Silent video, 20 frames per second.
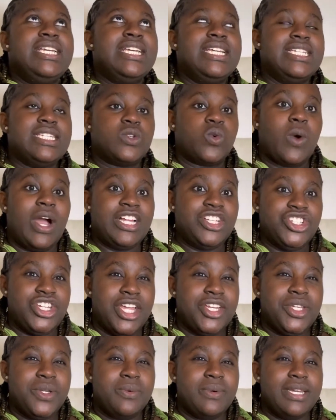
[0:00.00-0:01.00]
is quite
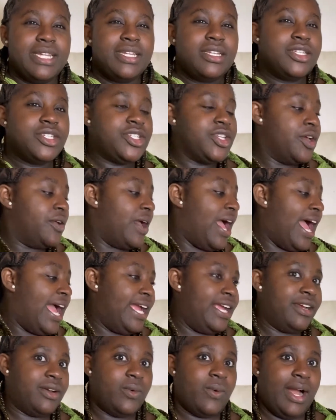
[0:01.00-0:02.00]
genuine. So
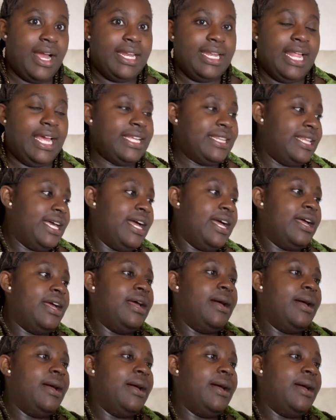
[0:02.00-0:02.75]
I quite like that.